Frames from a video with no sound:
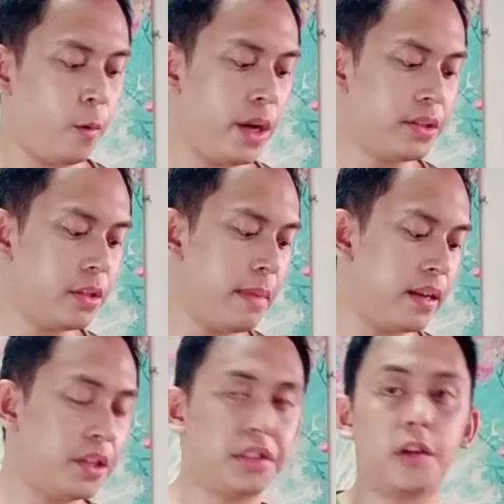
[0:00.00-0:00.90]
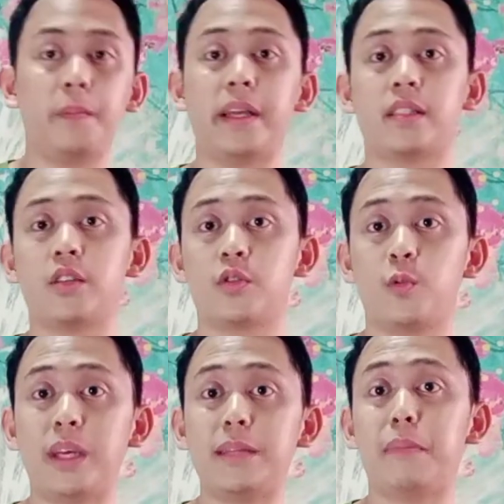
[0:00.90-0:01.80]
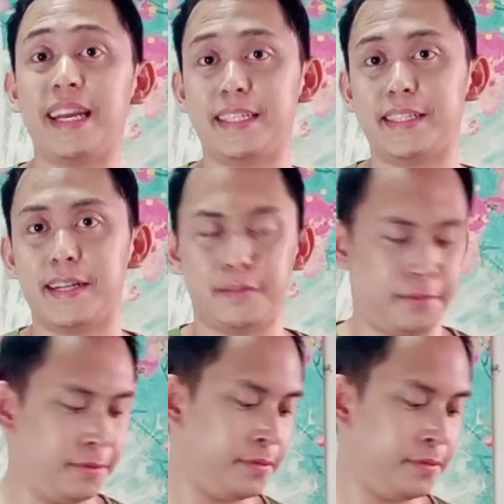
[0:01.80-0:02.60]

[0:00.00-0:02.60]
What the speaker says: the wintermelon syrup is sweet by itself.